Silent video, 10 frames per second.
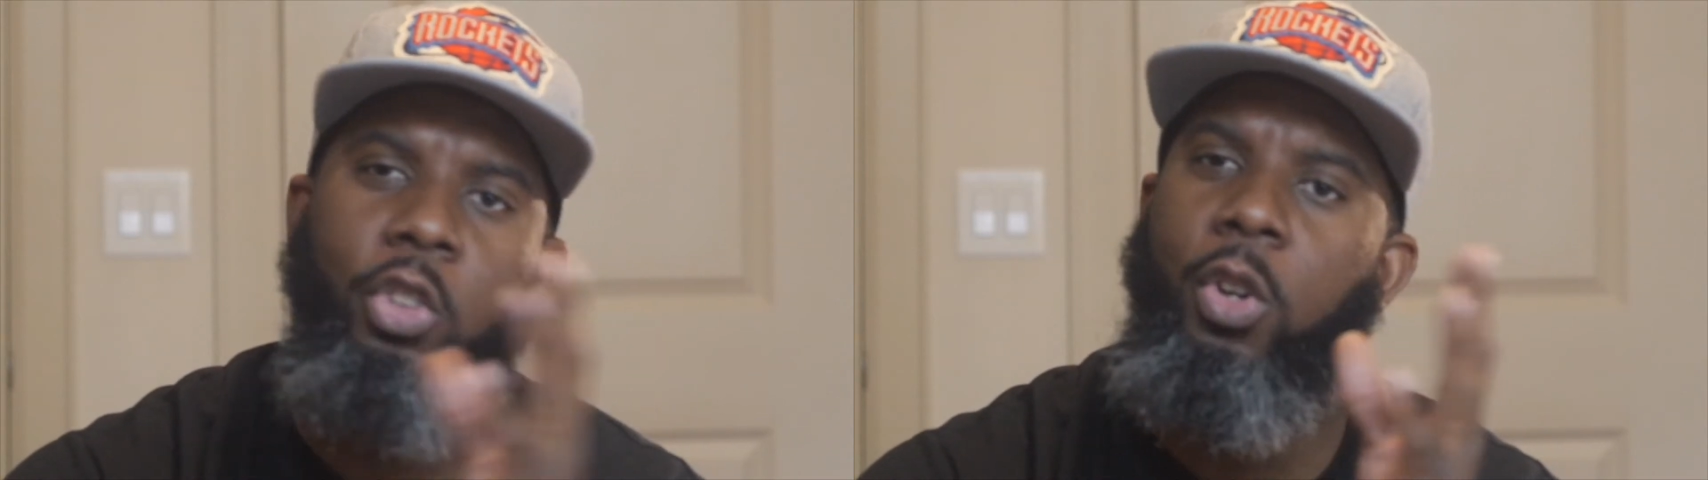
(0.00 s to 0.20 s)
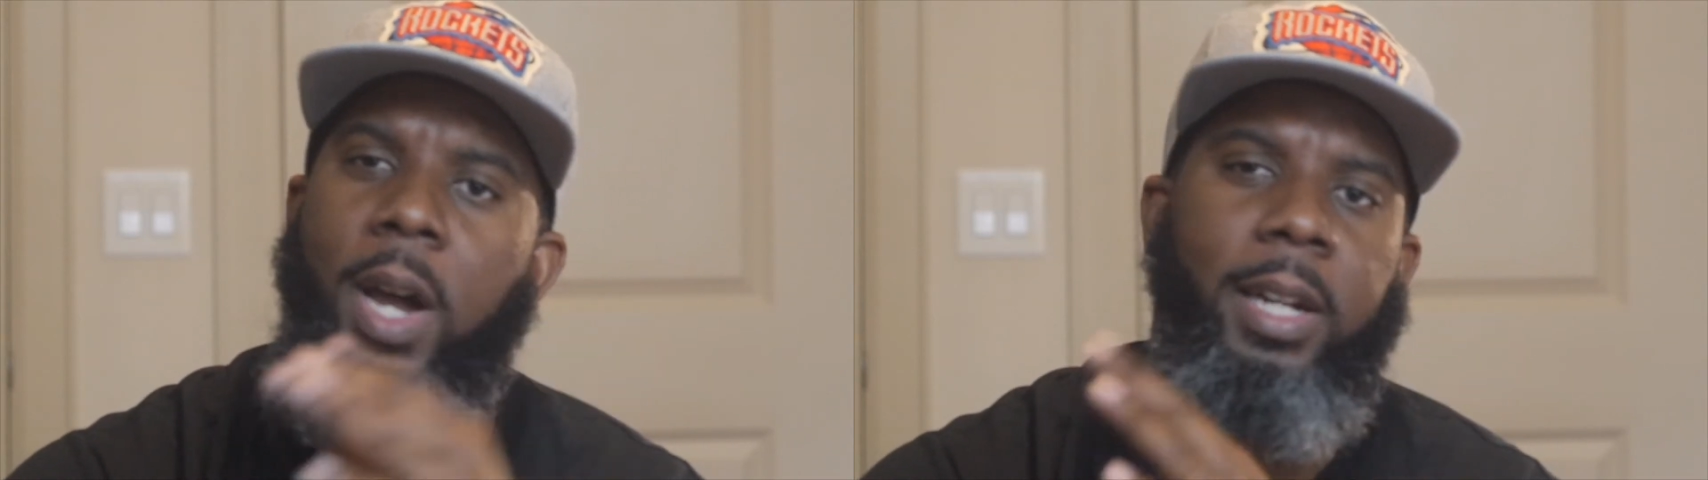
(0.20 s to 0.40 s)

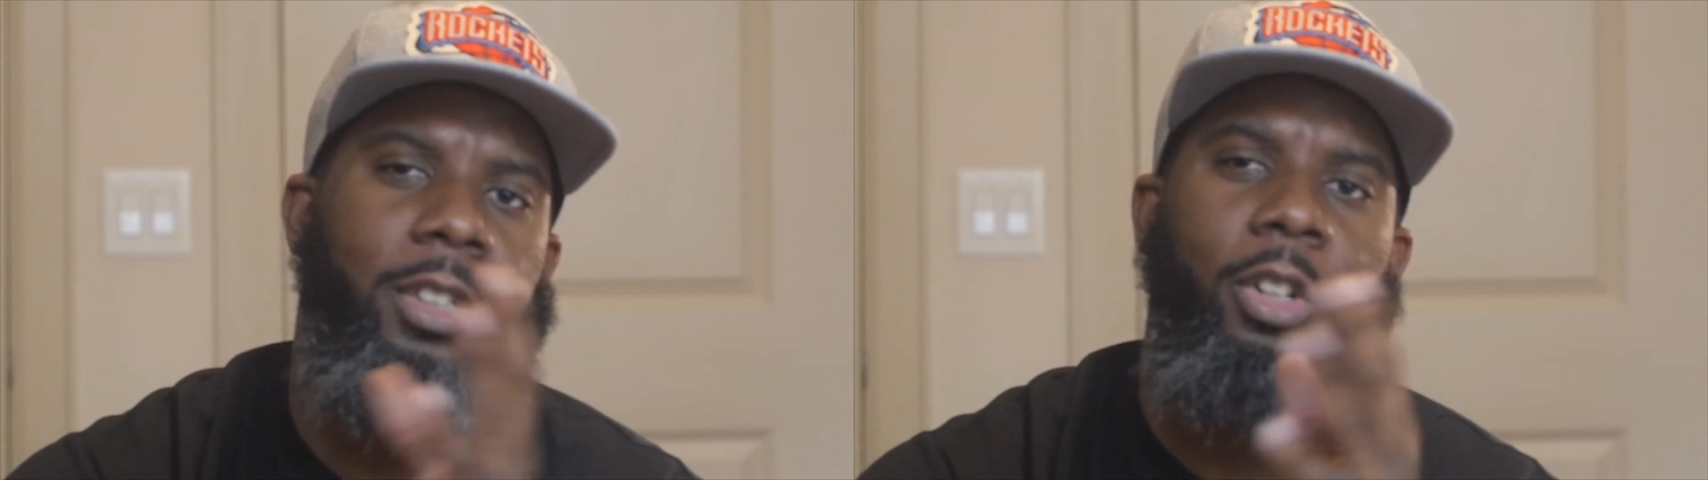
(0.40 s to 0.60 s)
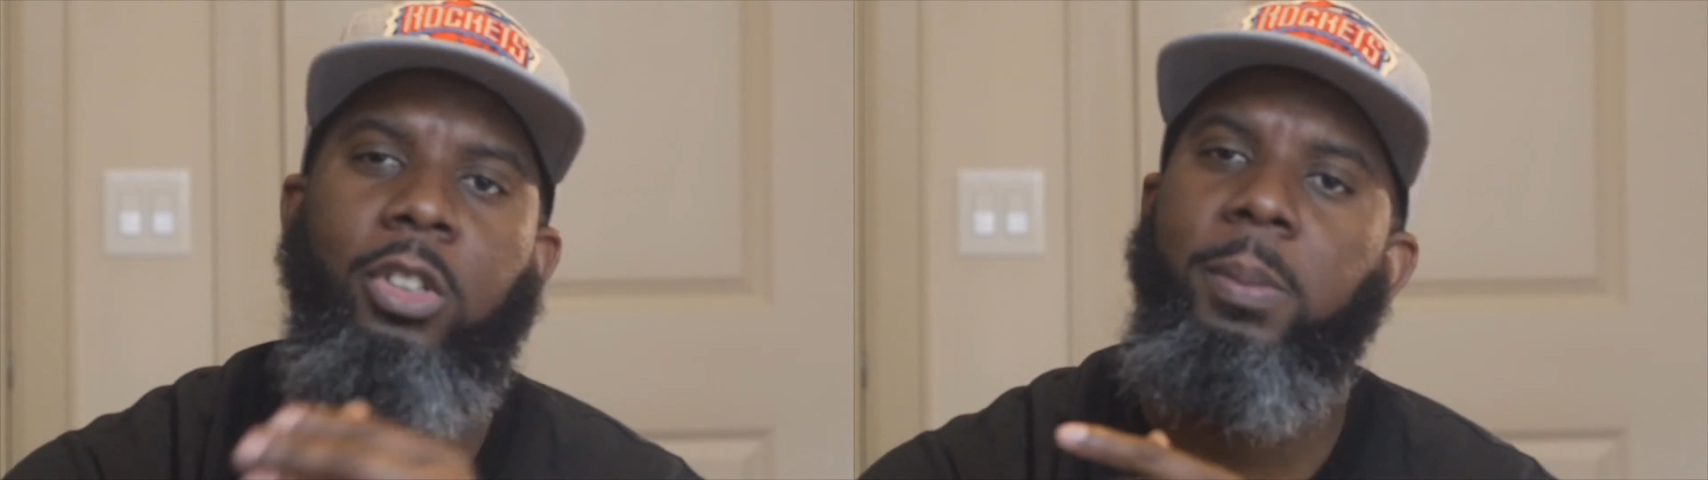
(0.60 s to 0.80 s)
You know how
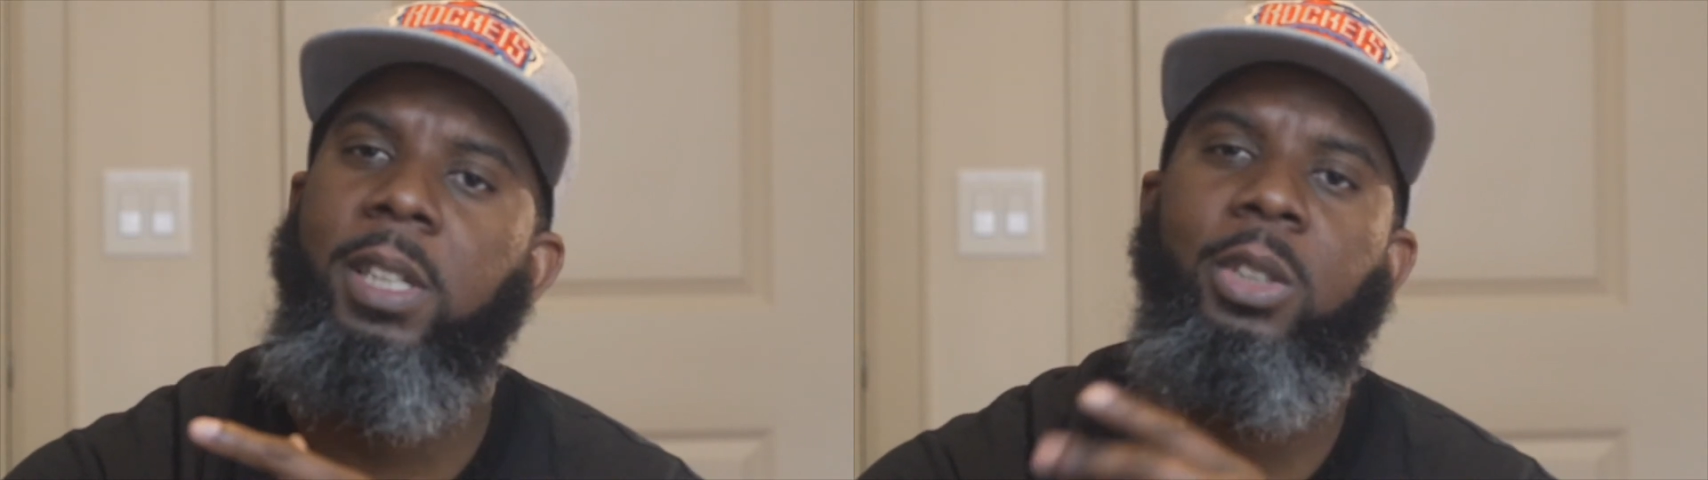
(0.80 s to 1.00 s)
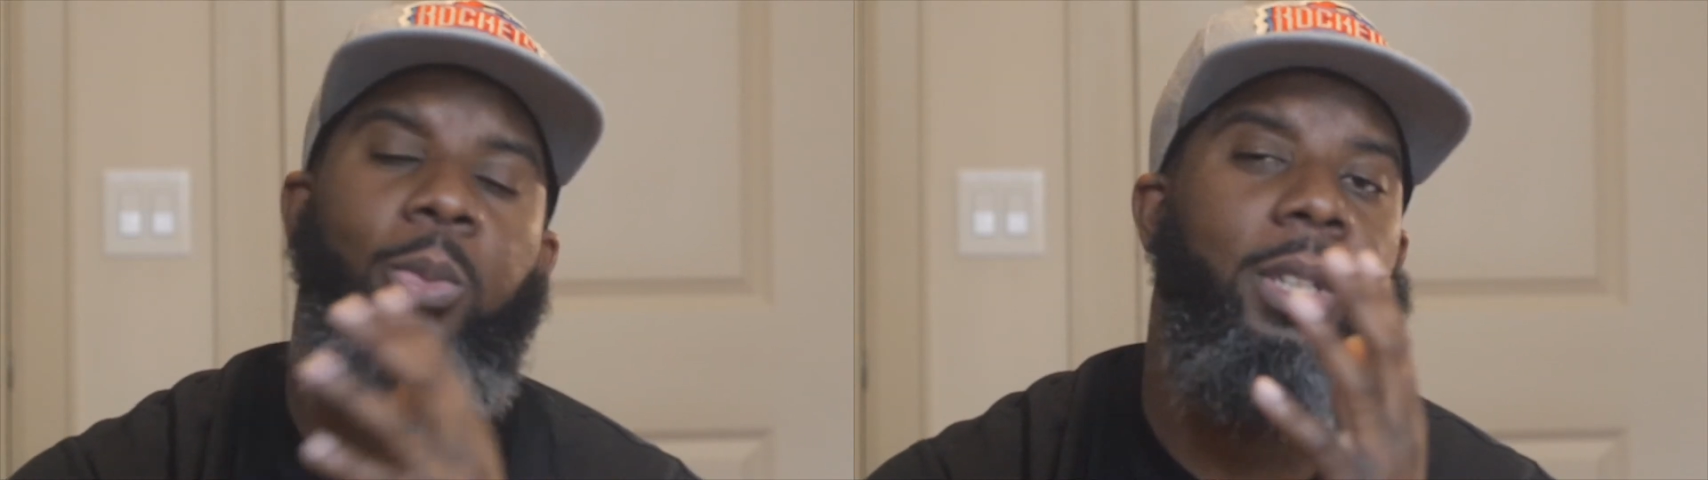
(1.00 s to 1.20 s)
this goes,
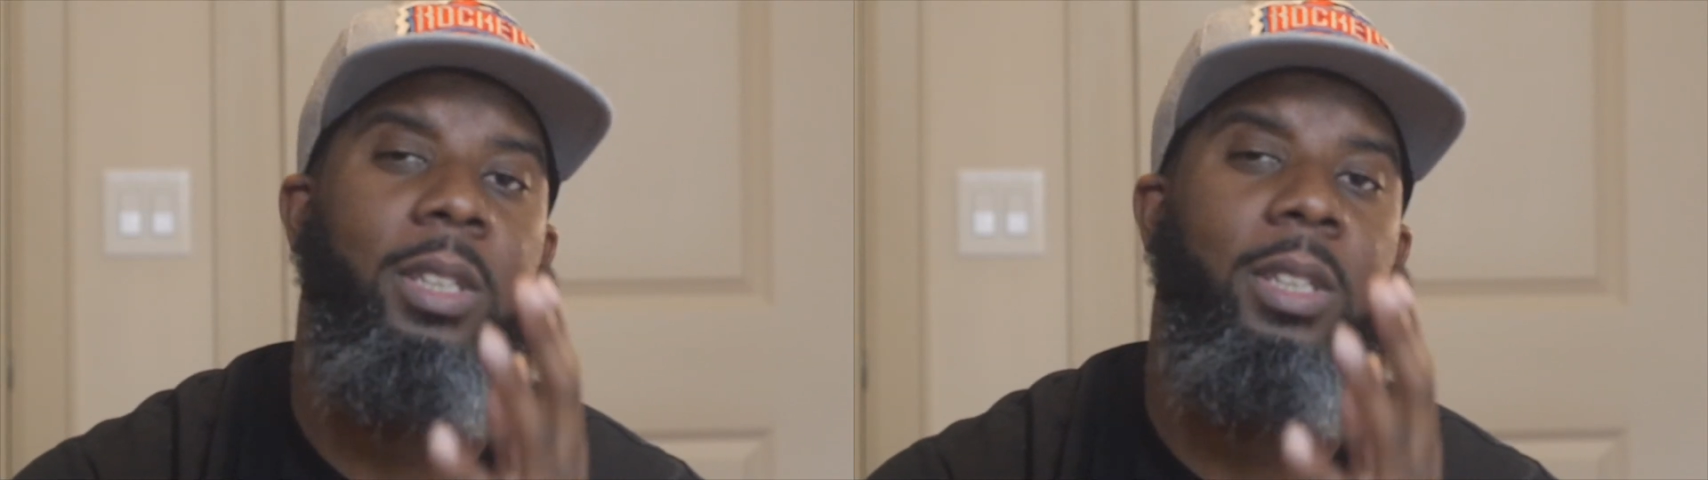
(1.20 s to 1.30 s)
especially when